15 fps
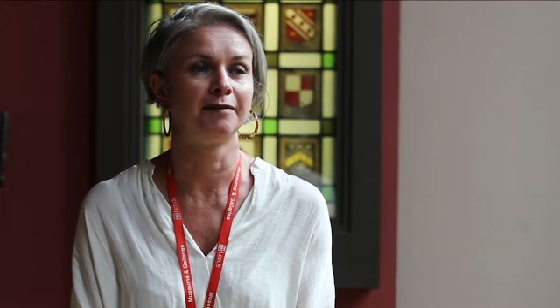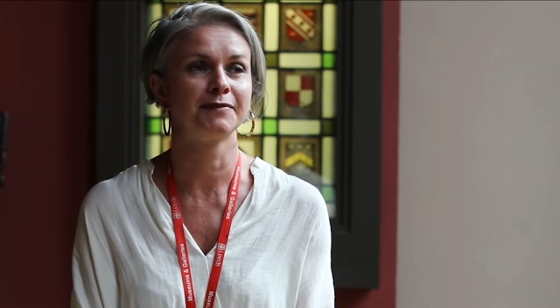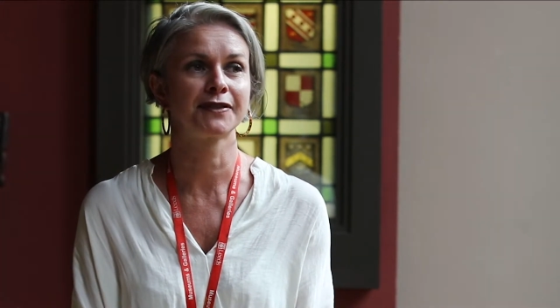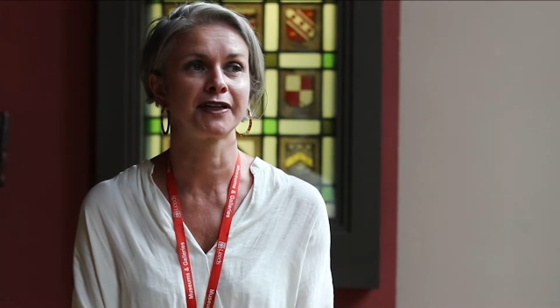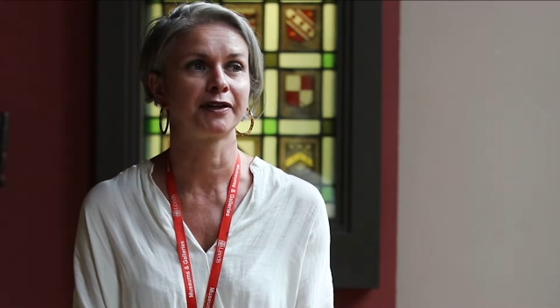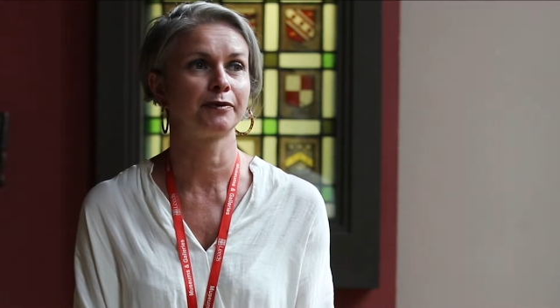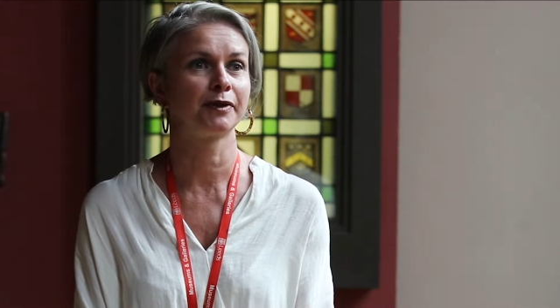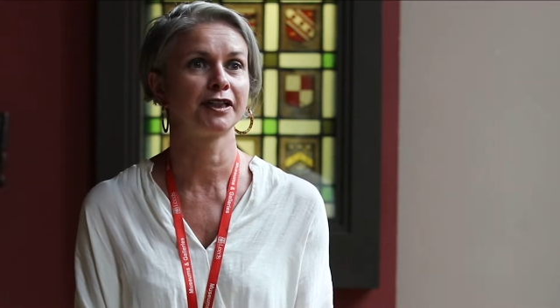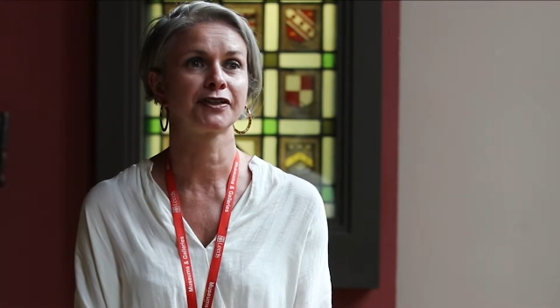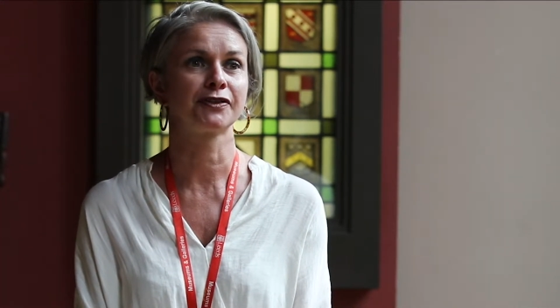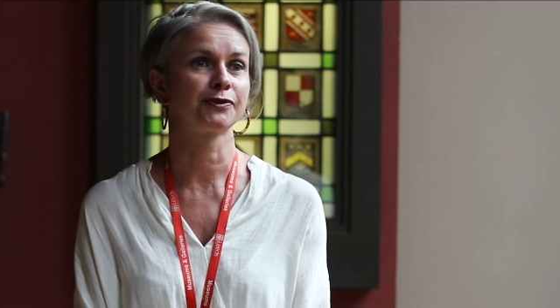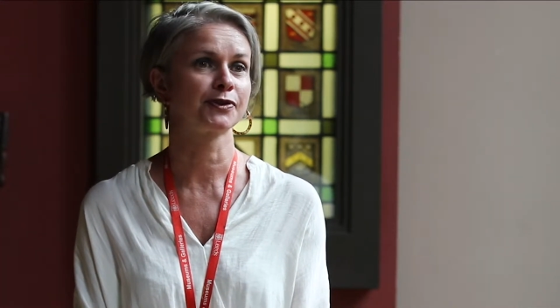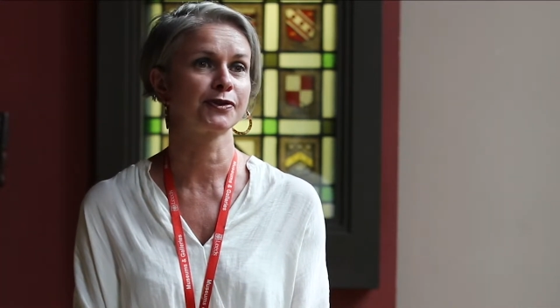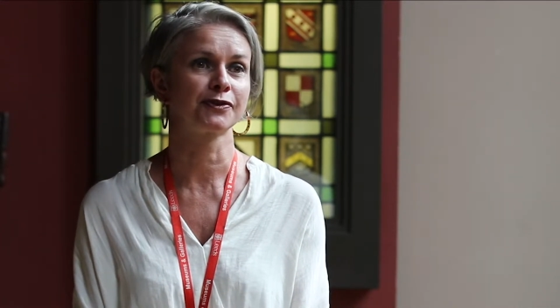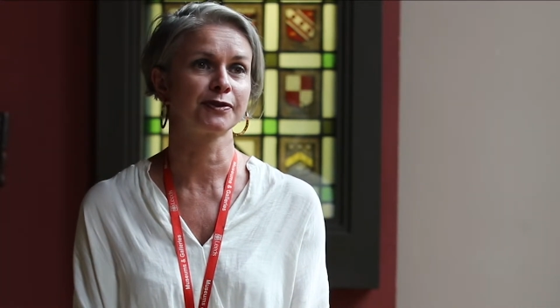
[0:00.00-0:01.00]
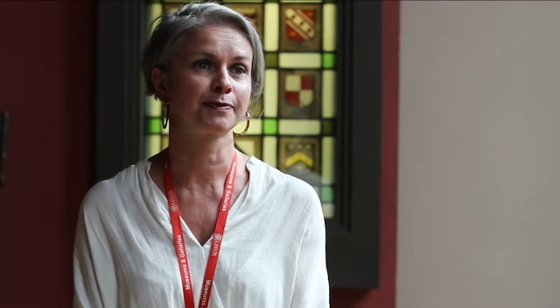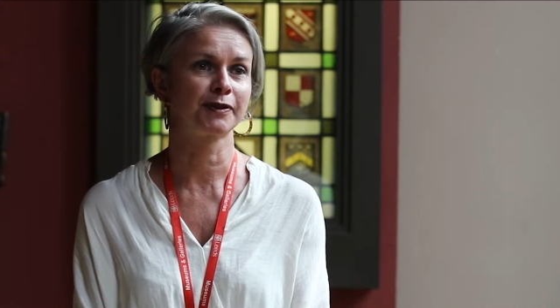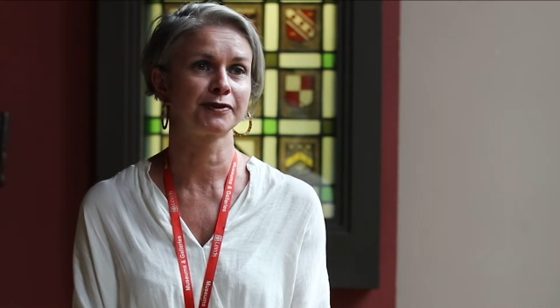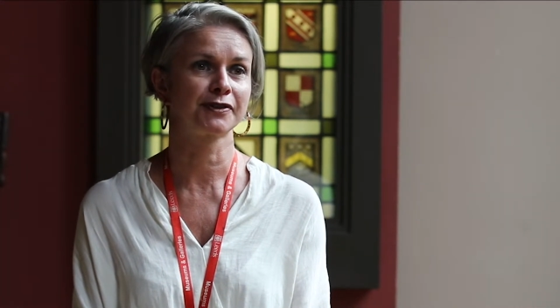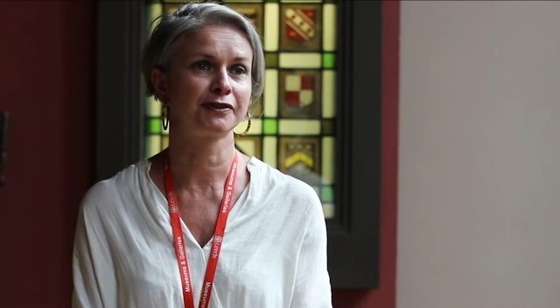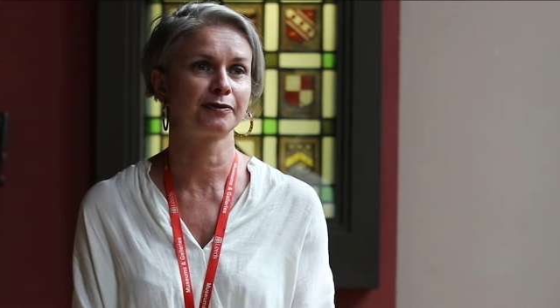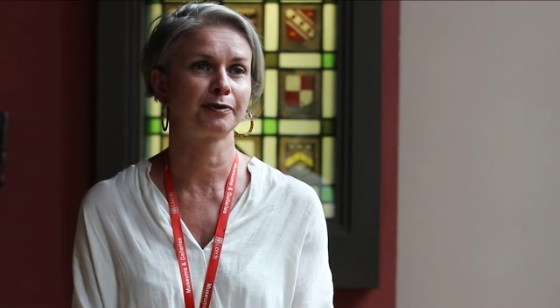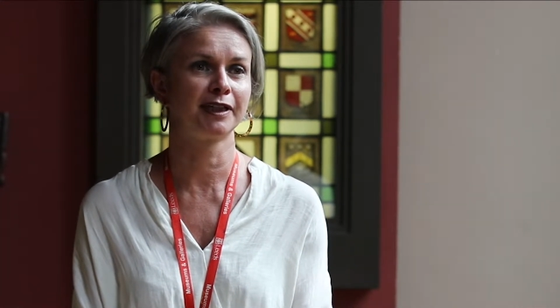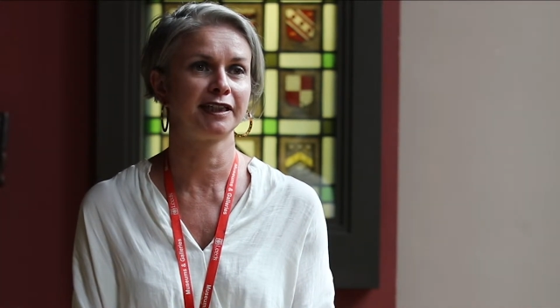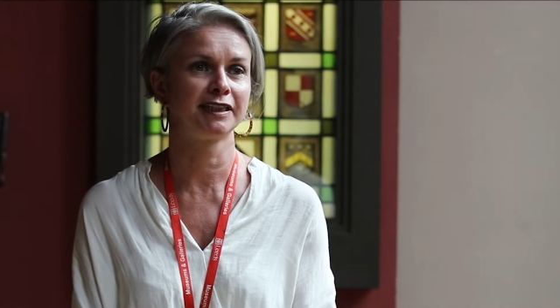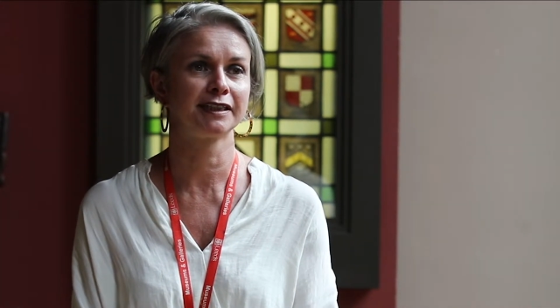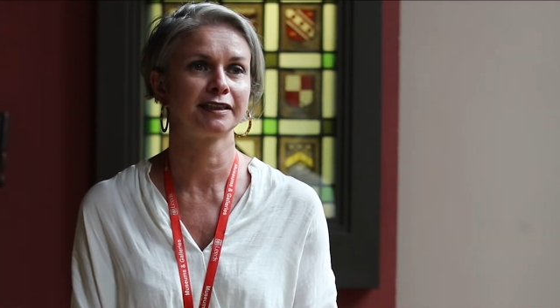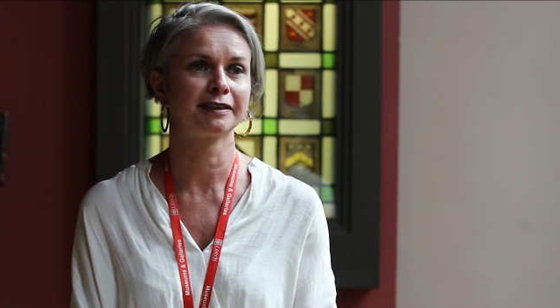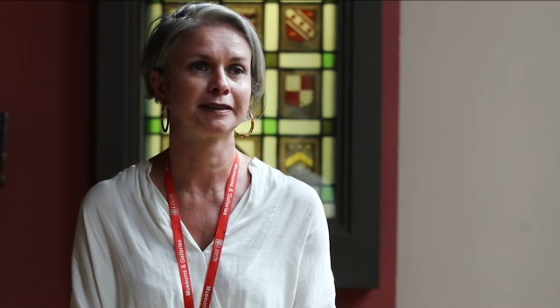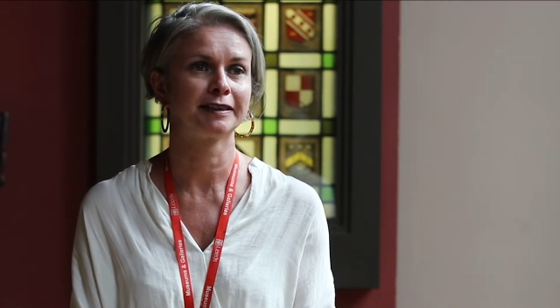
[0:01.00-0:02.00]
So it works in all sorts of positive ways.